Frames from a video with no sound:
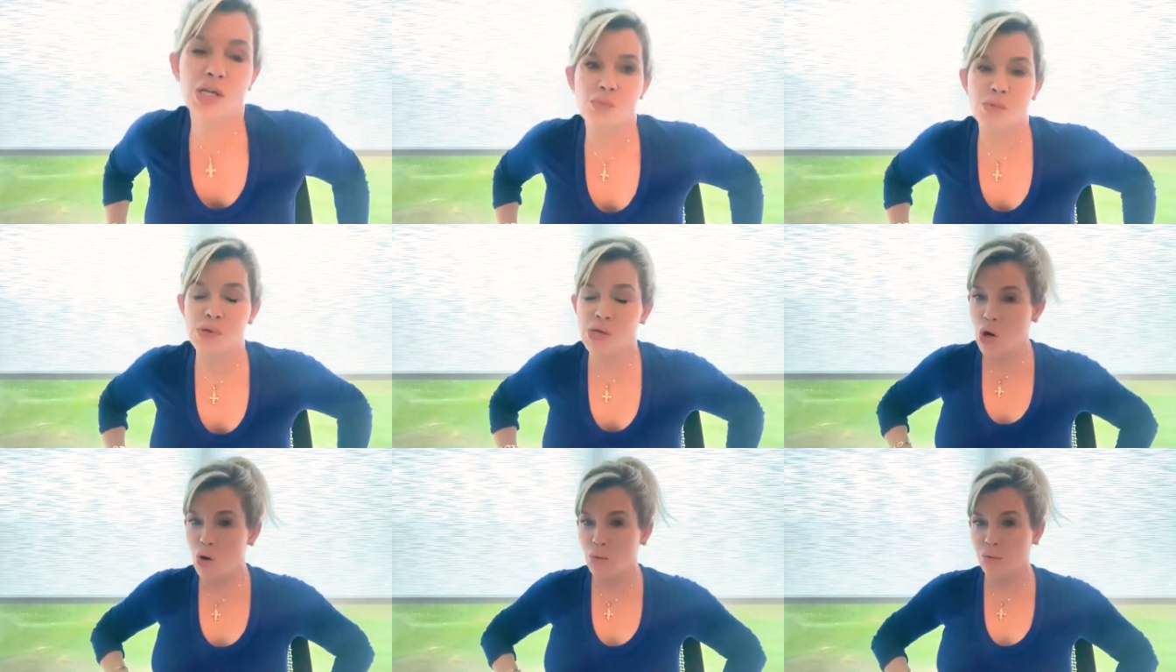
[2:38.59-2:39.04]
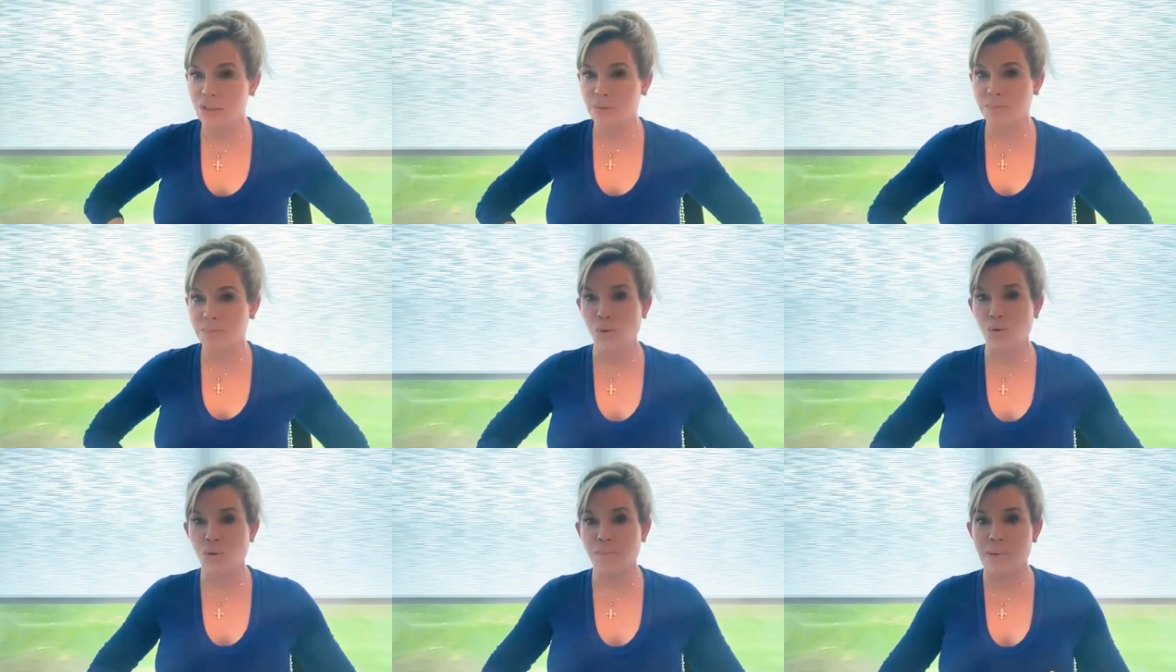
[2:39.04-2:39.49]
And we always
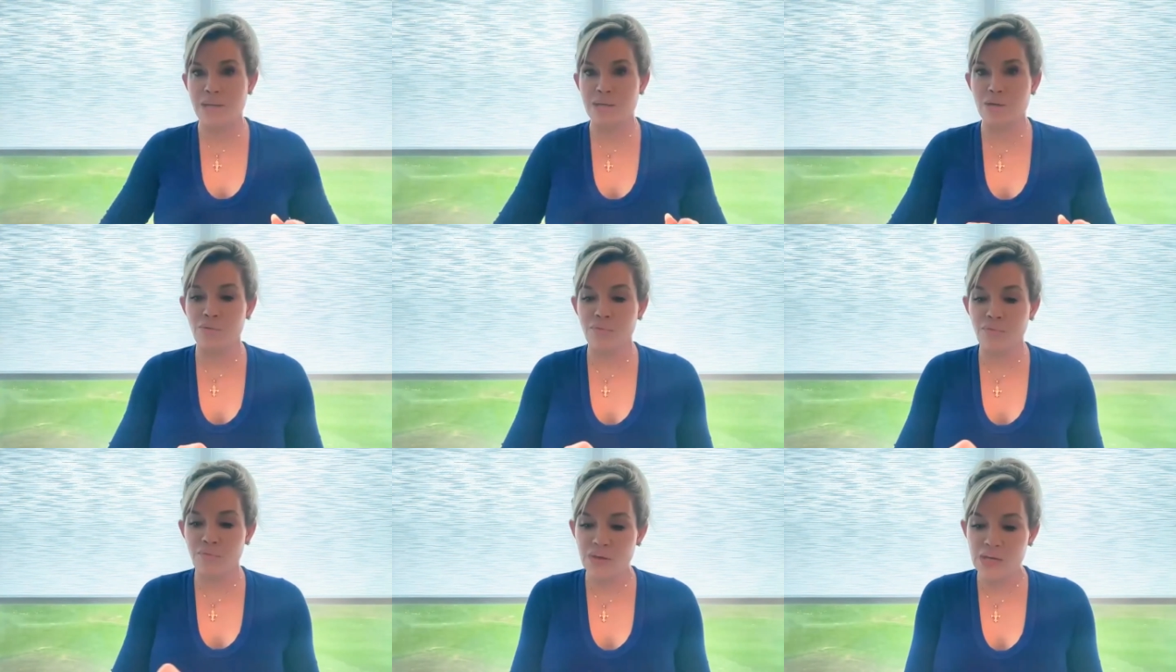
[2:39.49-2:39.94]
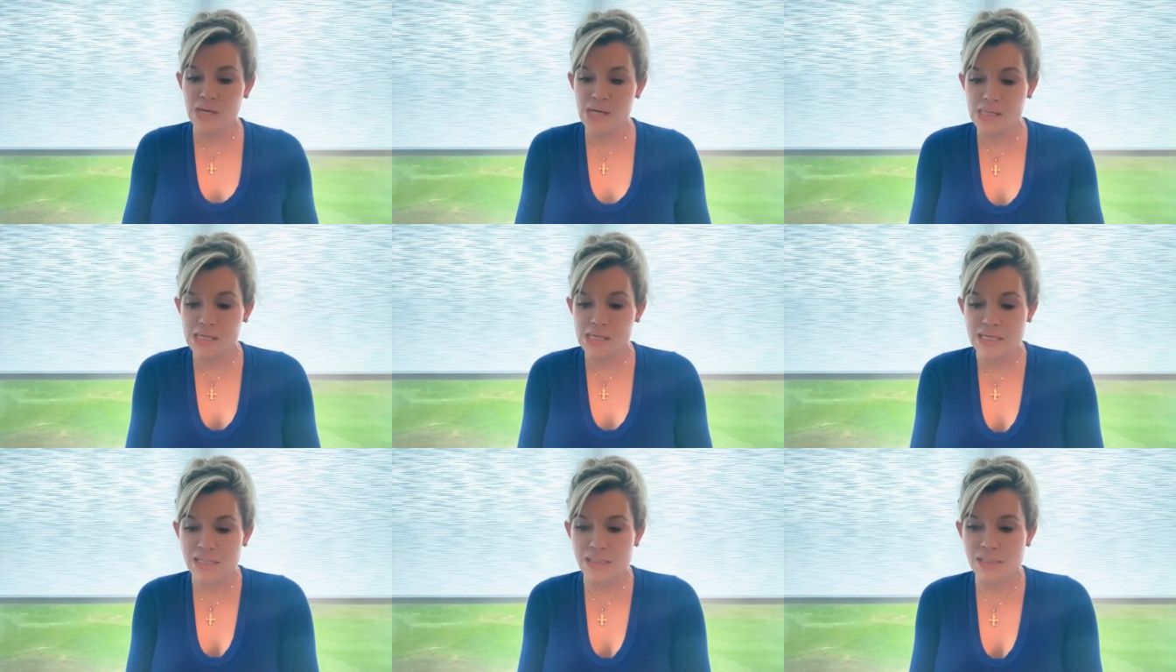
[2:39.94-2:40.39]
spoke about our
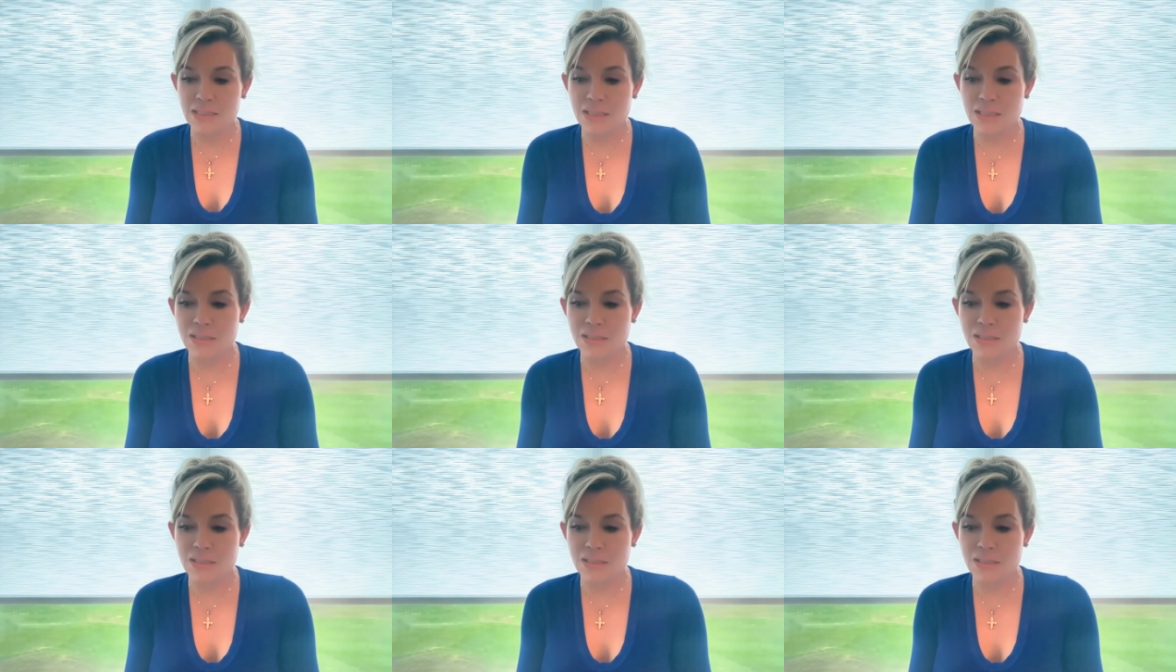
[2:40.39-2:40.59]
feelings.